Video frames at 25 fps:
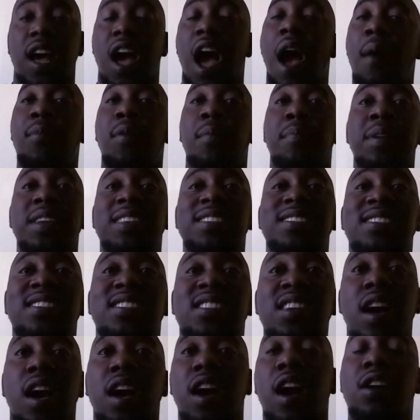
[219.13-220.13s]
I'm going to be
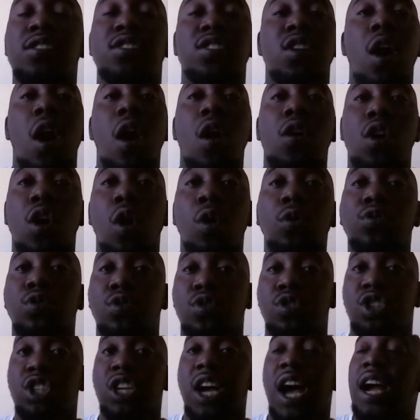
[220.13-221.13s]
stuck. It's called
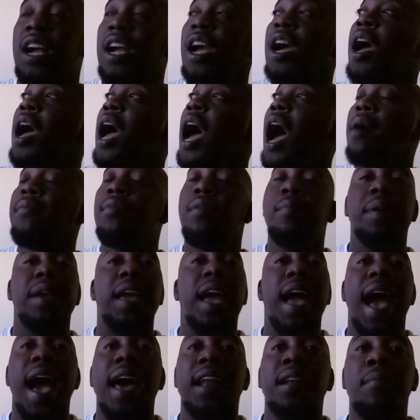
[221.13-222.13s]
culture shock. I'm going to
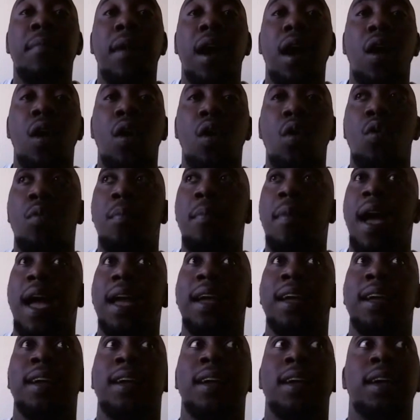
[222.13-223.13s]
be out of my, oh
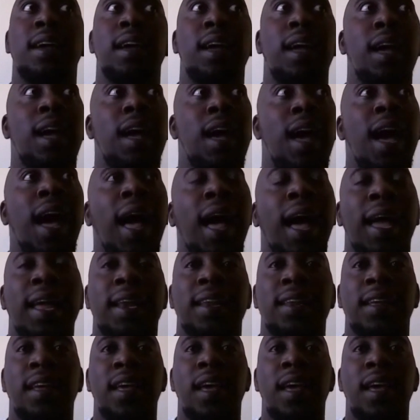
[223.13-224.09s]
my God.